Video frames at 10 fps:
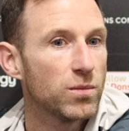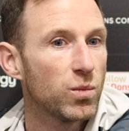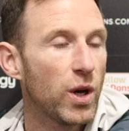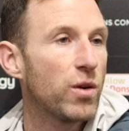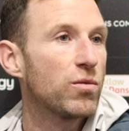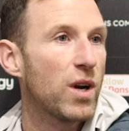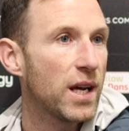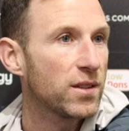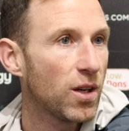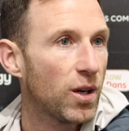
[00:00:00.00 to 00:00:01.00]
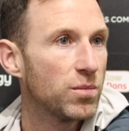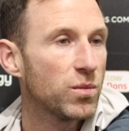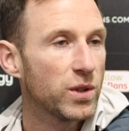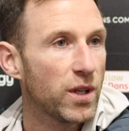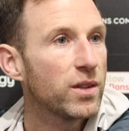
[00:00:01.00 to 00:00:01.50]
we only run out of time.
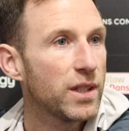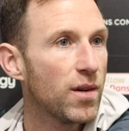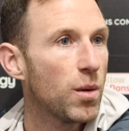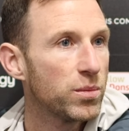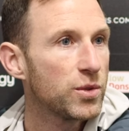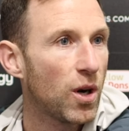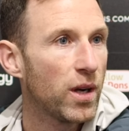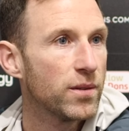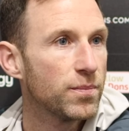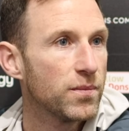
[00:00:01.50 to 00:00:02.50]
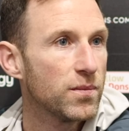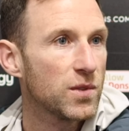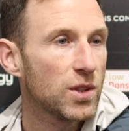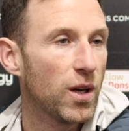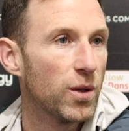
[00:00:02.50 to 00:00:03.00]
We don't give up trying.
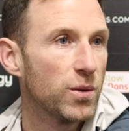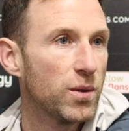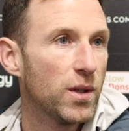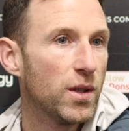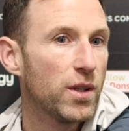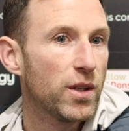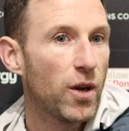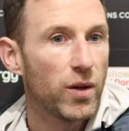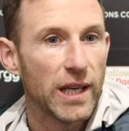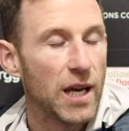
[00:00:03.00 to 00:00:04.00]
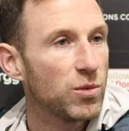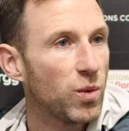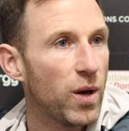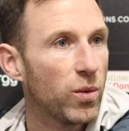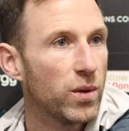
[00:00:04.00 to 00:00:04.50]
So, you know, in games
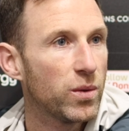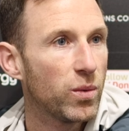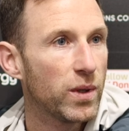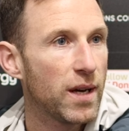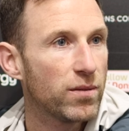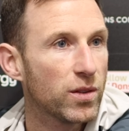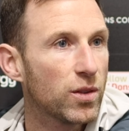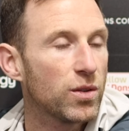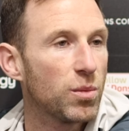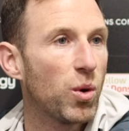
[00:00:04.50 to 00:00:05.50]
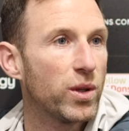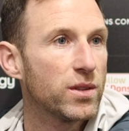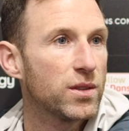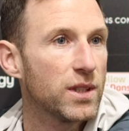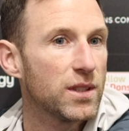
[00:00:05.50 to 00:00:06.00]
where we haven't got the
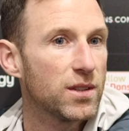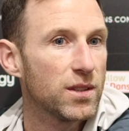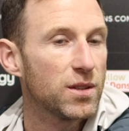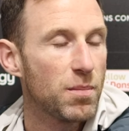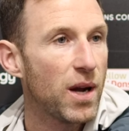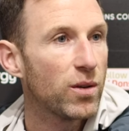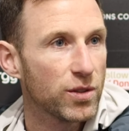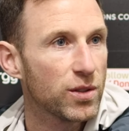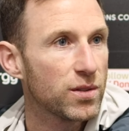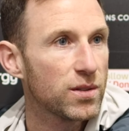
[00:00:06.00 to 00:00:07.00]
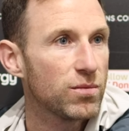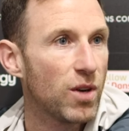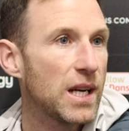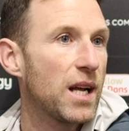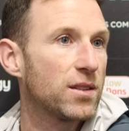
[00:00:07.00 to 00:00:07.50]
points, it's a matter of just
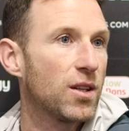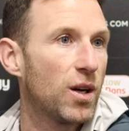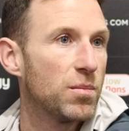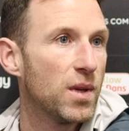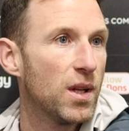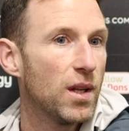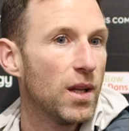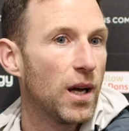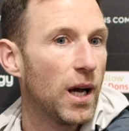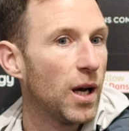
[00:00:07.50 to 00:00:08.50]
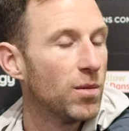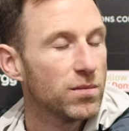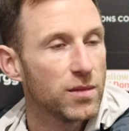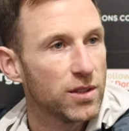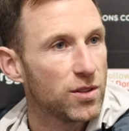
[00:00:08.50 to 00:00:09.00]
running out of time.
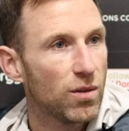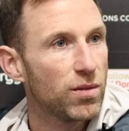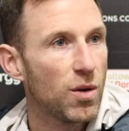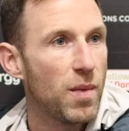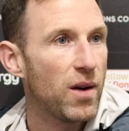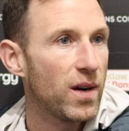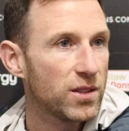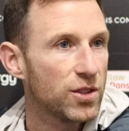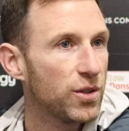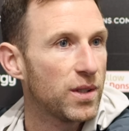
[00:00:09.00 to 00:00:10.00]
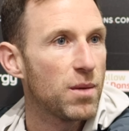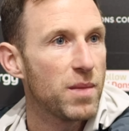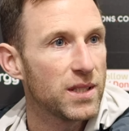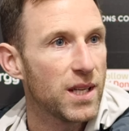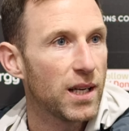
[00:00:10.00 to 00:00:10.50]
It's not from our attitude and our
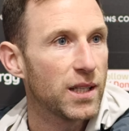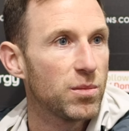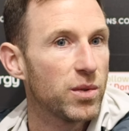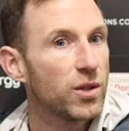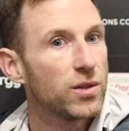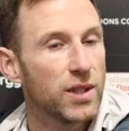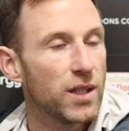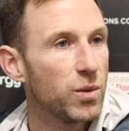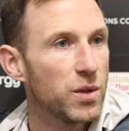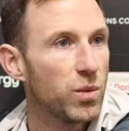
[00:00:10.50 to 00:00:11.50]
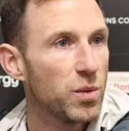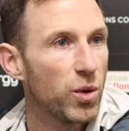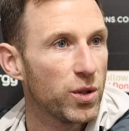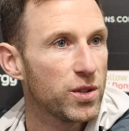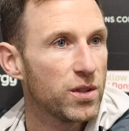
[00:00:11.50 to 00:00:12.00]
mentality because, yeah, we
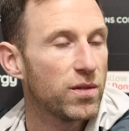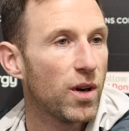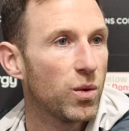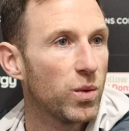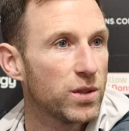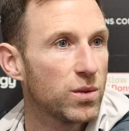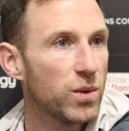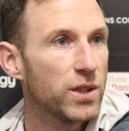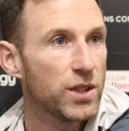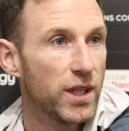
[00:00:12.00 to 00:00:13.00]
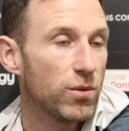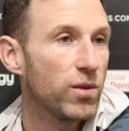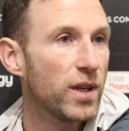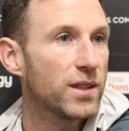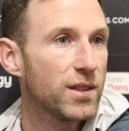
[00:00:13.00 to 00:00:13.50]
push to the final whistle, which, yeah,
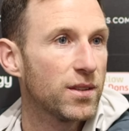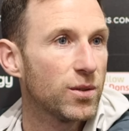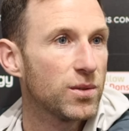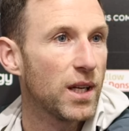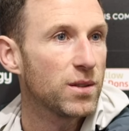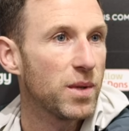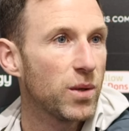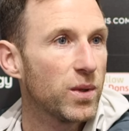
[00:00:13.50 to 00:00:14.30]
reflects in those last-minute